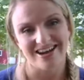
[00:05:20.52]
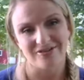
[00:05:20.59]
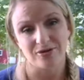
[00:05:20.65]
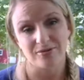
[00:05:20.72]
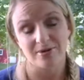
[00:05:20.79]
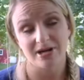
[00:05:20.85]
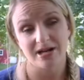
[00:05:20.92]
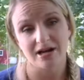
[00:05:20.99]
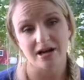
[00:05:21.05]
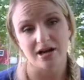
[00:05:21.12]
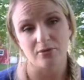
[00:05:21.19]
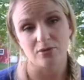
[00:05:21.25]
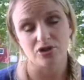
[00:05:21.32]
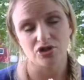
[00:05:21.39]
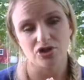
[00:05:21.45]
Everybody,
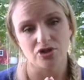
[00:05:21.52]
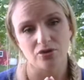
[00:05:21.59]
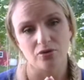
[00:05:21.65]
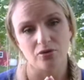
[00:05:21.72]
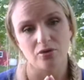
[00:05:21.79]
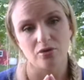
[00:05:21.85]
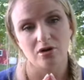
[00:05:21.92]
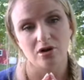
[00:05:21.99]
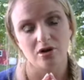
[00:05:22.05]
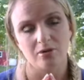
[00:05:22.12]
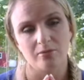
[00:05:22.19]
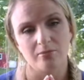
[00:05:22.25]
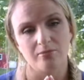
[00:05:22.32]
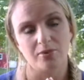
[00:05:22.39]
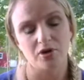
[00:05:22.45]
I wish you
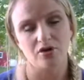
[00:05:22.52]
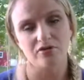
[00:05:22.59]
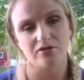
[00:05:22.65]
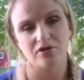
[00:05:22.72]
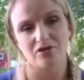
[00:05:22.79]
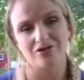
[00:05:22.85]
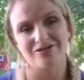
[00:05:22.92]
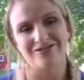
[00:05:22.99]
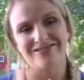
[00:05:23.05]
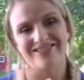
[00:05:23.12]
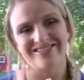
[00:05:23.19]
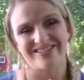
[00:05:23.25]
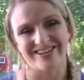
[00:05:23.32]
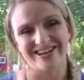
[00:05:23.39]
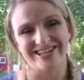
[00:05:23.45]
beautiful
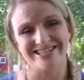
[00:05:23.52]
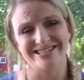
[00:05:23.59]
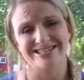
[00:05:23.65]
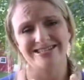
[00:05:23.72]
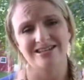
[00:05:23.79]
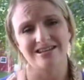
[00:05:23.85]
light,